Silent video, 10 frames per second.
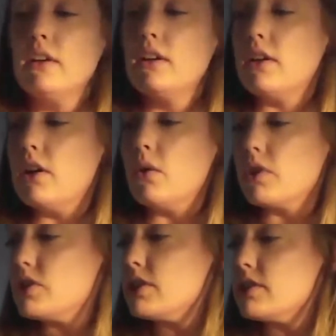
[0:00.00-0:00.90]
you know,
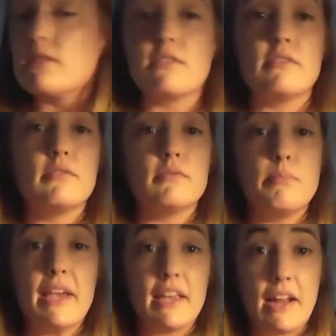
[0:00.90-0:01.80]
we're just
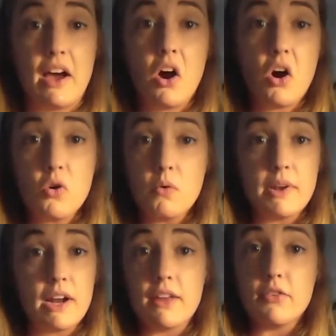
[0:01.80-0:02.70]
making at home
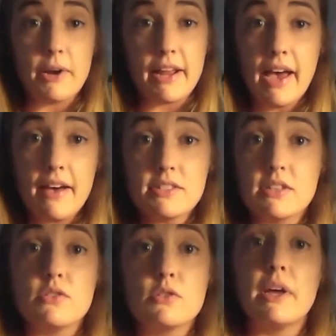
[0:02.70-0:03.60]
and not everybody has
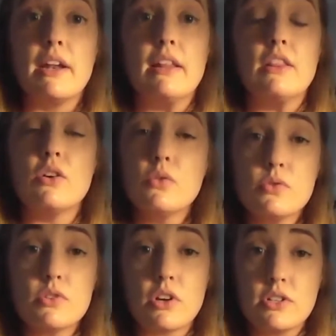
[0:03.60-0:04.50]
those, but
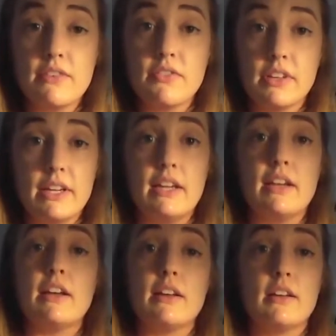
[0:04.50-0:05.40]
those are
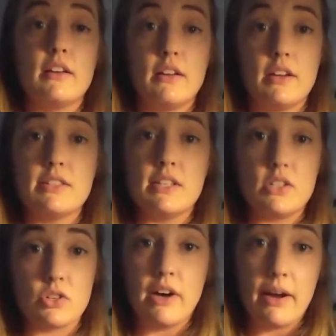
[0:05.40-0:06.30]
definitely
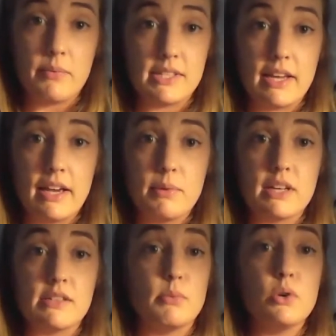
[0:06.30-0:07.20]
essential, I would say,
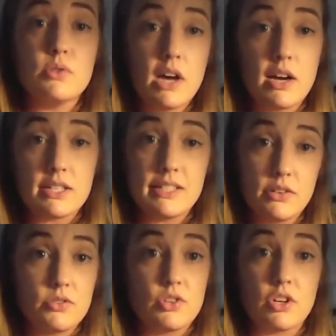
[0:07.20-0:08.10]
because most
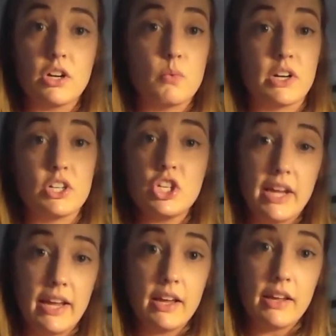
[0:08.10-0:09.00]
cocktails you're going to want to
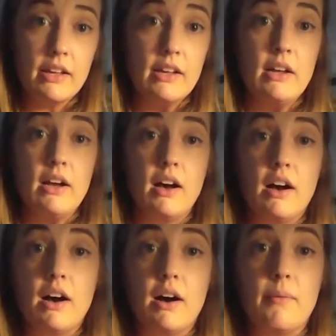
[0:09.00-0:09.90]
shake.
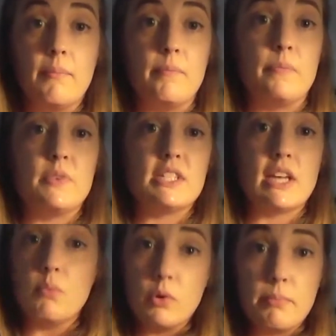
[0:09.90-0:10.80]

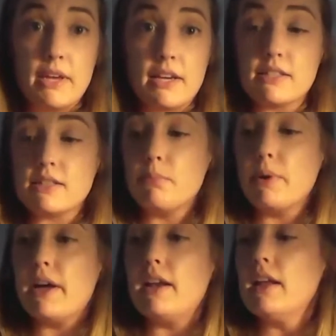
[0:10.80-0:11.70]
Some will mix,
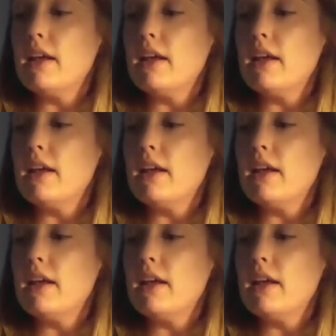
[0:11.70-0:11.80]
but